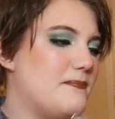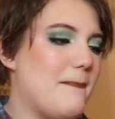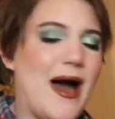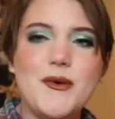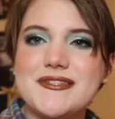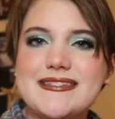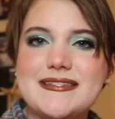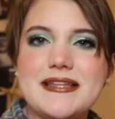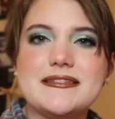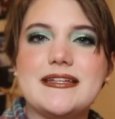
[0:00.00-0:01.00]
mouse
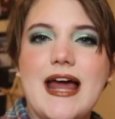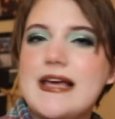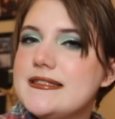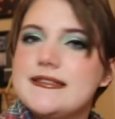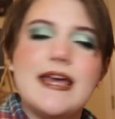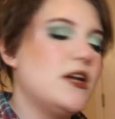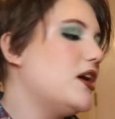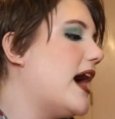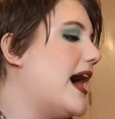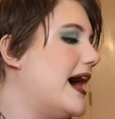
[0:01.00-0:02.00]
that's an ice
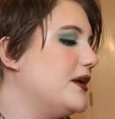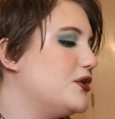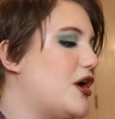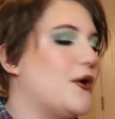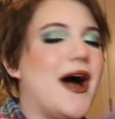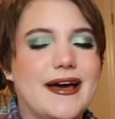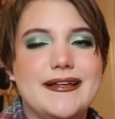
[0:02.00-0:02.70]
skater. I don't know.